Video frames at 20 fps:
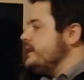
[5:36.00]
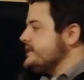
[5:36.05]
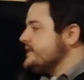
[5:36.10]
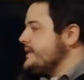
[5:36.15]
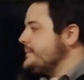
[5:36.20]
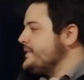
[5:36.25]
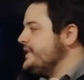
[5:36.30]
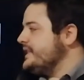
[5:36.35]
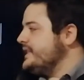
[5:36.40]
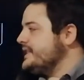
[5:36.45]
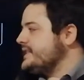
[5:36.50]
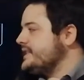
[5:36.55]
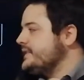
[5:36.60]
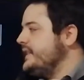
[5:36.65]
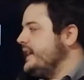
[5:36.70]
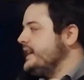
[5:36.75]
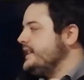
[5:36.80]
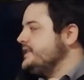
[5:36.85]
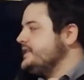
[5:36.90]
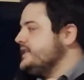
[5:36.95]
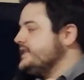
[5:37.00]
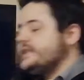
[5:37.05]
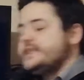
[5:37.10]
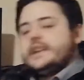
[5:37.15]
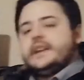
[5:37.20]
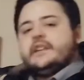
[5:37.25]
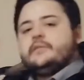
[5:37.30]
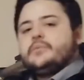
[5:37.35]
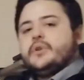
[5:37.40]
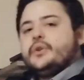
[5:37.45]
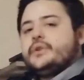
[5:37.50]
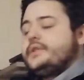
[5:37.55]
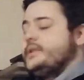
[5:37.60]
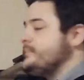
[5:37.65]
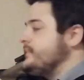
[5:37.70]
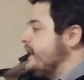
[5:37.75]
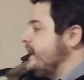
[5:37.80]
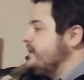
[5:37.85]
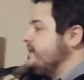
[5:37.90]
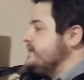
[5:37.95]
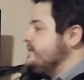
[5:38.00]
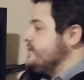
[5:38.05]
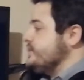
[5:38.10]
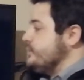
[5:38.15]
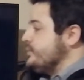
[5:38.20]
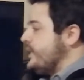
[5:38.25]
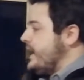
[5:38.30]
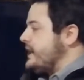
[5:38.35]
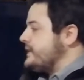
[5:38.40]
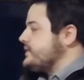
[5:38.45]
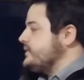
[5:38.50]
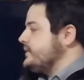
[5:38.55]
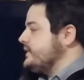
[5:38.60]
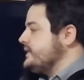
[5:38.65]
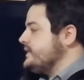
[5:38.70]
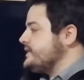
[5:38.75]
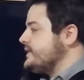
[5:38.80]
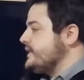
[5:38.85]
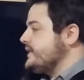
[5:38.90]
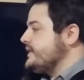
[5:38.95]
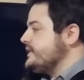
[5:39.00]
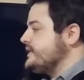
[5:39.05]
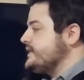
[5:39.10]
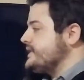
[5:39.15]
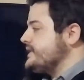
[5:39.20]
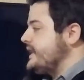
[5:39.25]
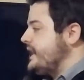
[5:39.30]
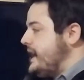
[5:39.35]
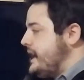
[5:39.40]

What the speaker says: Some of the disadvantages, and I've broken them down into practical concerns,